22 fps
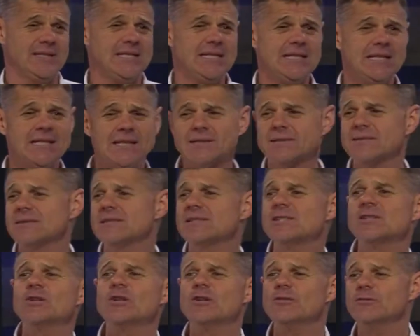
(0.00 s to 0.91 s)
Years,
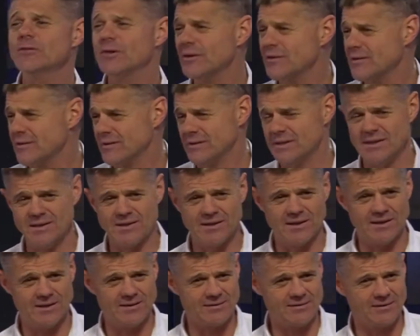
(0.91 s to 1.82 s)
since university
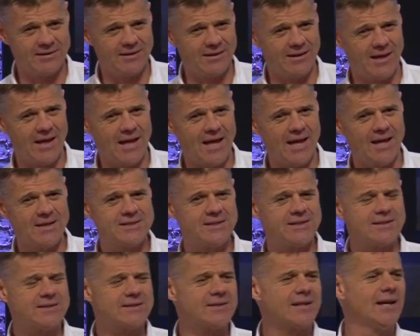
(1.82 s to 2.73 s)
days. And
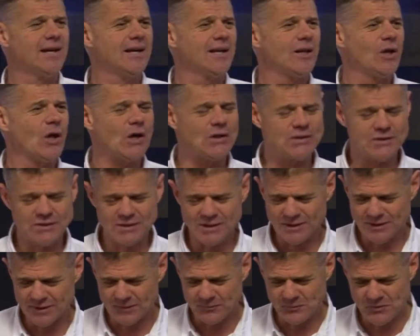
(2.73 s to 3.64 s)
just last
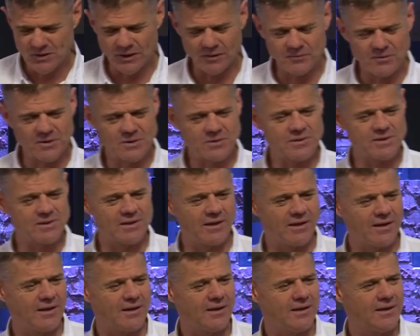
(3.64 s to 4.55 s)
year sometime it was
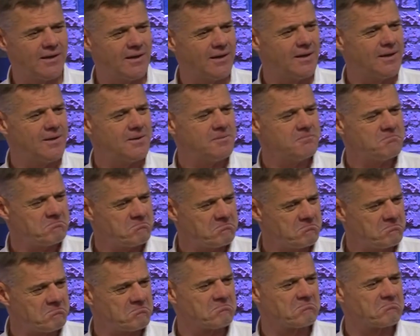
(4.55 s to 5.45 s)
like a
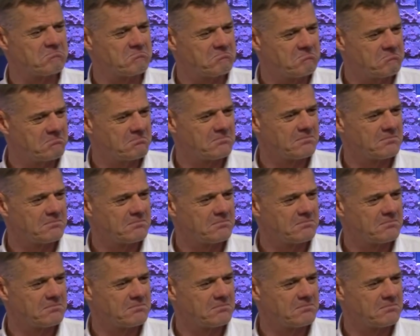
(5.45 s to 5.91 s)
And